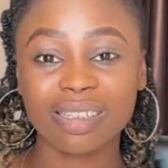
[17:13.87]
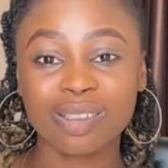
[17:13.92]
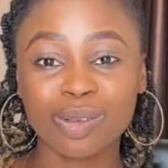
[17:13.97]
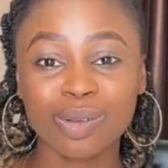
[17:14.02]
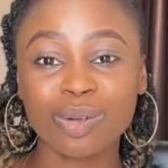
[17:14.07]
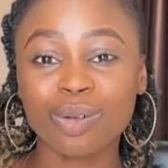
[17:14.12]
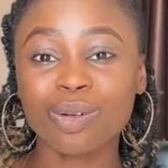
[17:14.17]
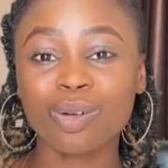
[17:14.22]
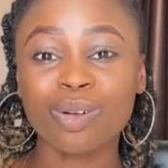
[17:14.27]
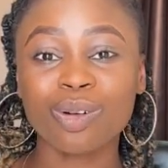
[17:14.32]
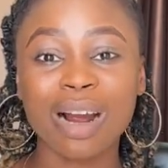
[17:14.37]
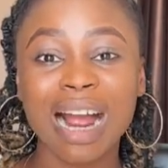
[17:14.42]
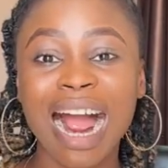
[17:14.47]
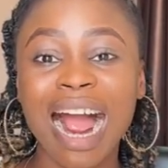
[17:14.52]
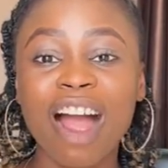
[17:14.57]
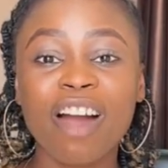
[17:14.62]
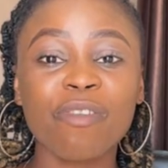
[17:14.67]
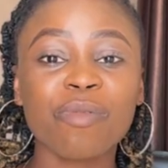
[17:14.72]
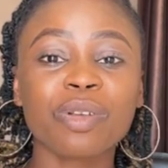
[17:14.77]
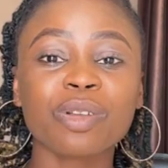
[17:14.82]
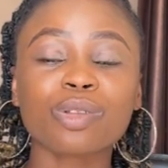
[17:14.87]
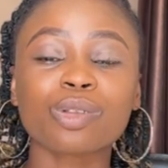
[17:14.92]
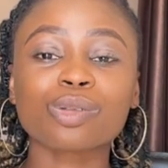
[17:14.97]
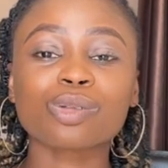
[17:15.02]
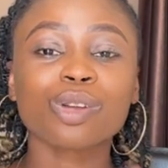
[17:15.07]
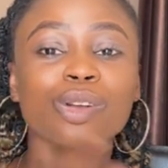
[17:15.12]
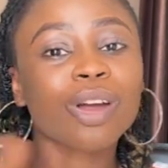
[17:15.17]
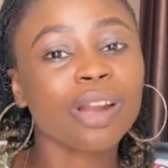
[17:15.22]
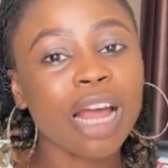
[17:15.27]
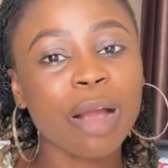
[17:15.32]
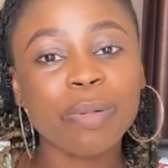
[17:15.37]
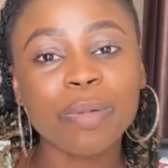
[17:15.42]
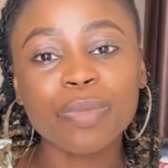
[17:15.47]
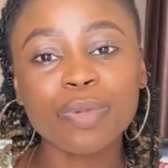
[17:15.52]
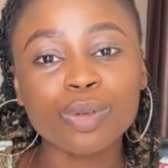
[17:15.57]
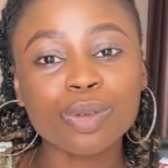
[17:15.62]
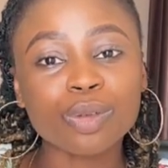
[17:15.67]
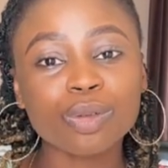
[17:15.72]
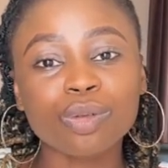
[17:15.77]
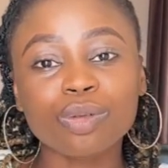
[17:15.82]
so i've been sewing other
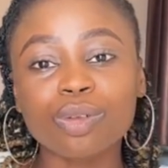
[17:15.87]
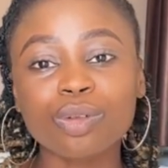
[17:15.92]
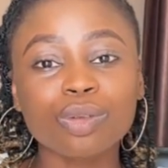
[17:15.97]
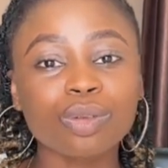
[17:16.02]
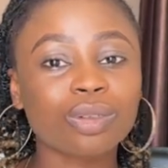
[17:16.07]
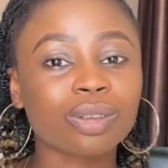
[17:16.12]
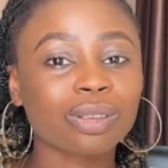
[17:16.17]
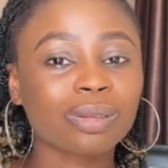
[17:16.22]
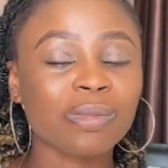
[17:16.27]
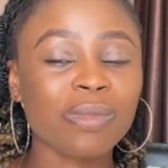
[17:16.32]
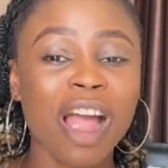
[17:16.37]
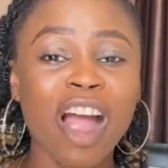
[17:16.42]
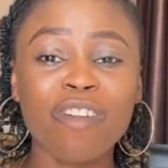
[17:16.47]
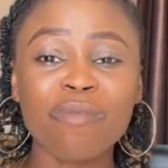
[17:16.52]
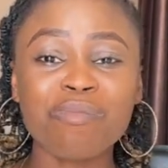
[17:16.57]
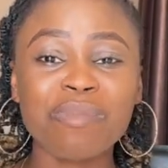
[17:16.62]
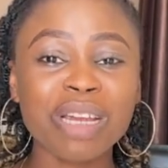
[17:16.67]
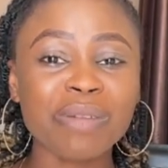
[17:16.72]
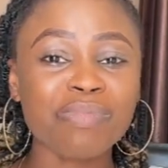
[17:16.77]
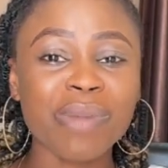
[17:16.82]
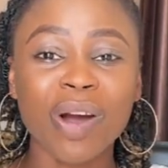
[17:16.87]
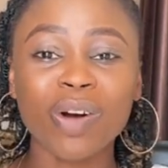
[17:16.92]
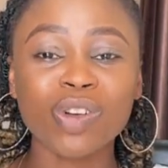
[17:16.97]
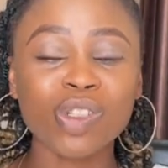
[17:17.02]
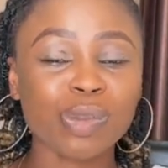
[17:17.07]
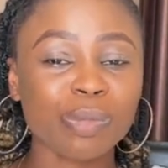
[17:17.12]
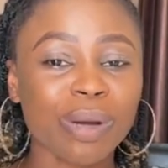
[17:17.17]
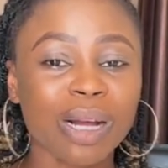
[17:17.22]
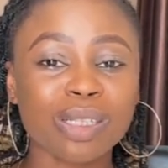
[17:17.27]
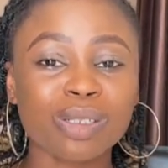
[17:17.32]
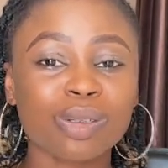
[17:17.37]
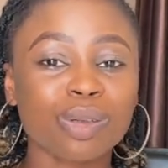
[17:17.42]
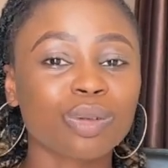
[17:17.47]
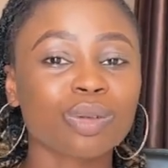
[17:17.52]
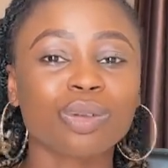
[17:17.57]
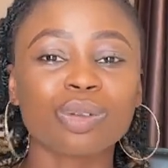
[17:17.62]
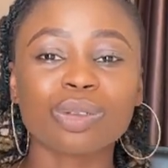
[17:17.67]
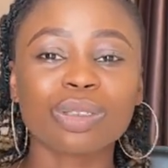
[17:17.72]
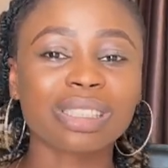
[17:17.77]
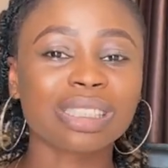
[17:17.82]
people's clothes i've made my husband's
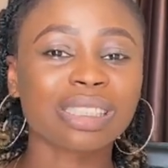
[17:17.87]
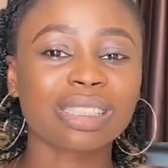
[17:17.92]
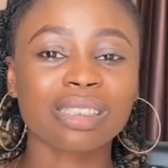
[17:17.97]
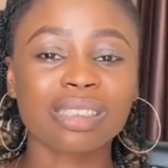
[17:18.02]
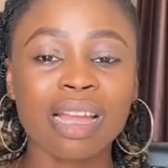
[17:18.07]
clothes